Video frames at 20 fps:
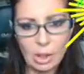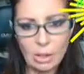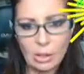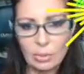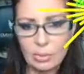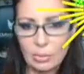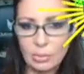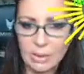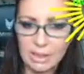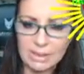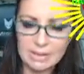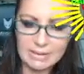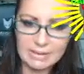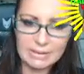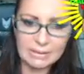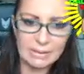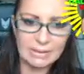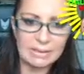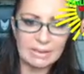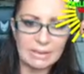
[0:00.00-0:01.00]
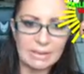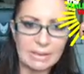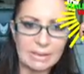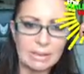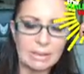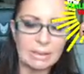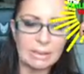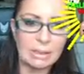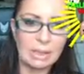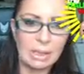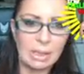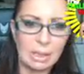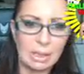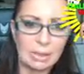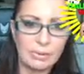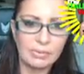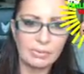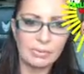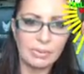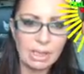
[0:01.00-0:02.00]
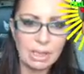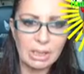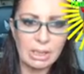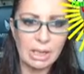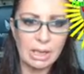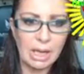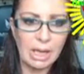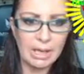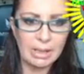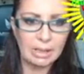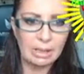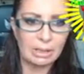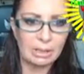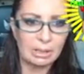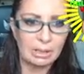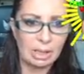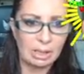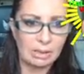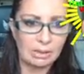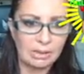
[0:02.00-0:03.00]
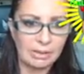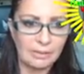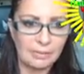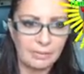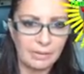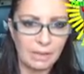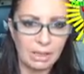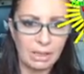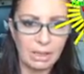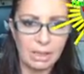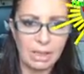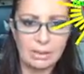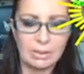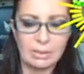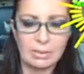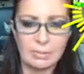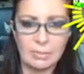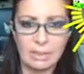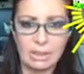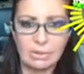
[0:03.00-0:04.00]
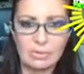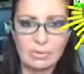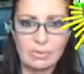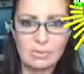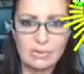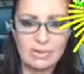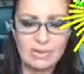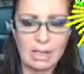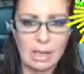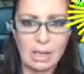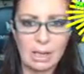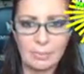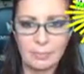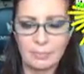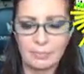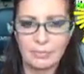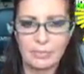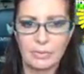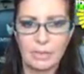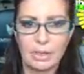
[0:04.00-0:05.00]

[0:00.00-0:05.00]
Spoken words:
always the Greek iconography and the Medusa